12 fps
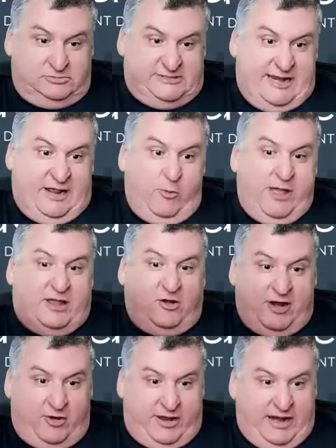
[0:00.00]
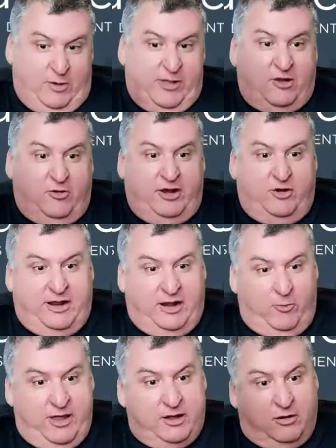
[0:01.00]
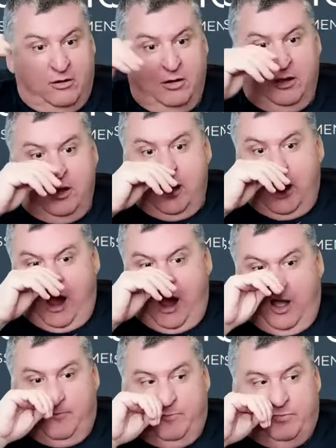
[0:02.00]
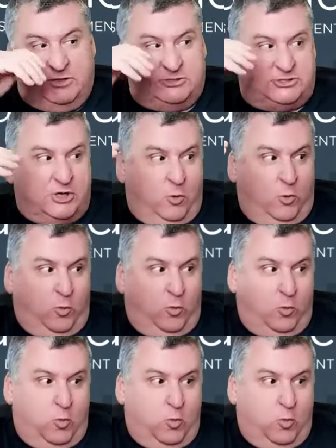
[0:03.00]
getting weaker and you're getting weaker and you're getting weaker. So